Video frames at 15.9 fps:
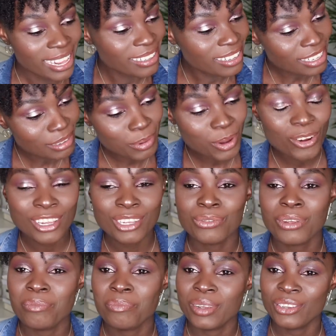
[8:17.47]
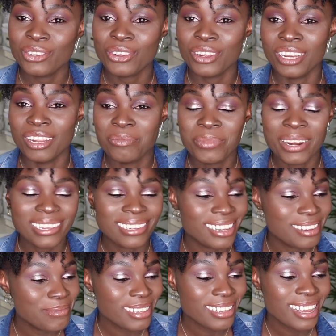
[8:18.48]
And just because we are mentioning breads,
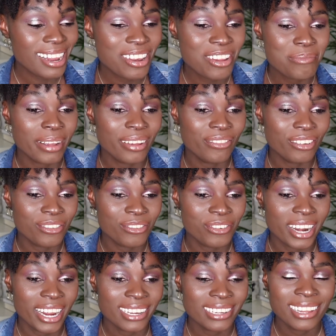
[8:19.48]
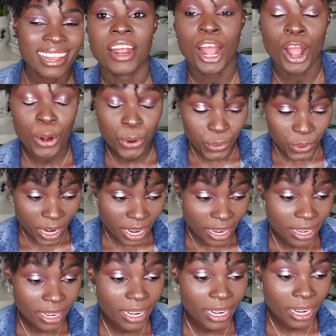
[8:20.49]
let me tell you my favorite:
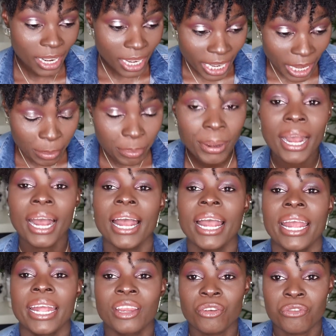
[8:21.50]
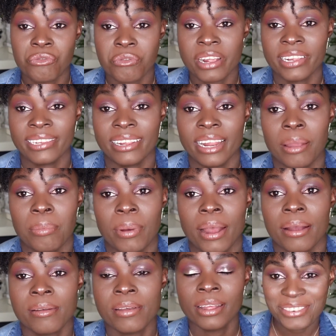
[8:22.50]
Kauran leipä and ruis leipä.
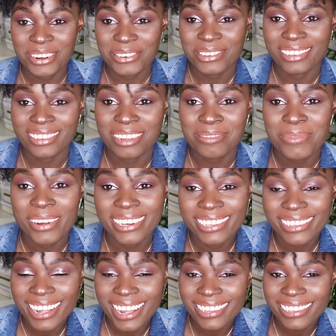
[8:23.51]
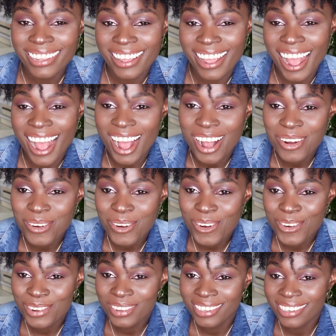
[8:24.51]
Friend one, someone is asking, how
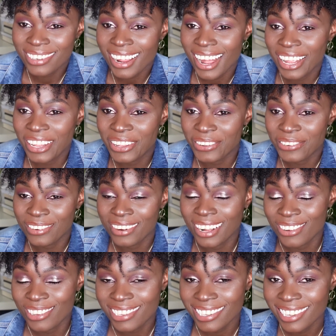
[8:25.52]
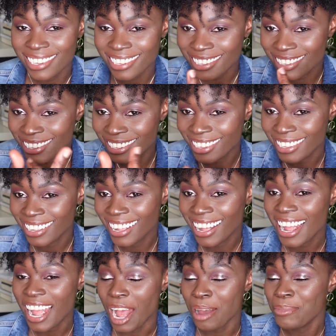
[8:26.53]
old are you now, sis?
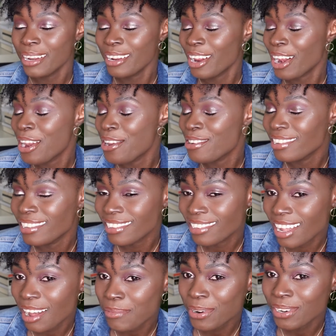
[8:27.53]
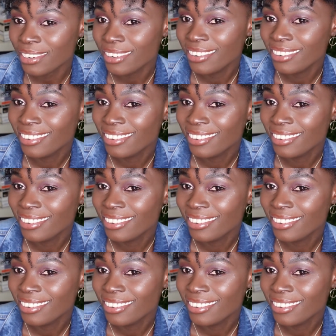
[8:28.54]
Come in close, come on.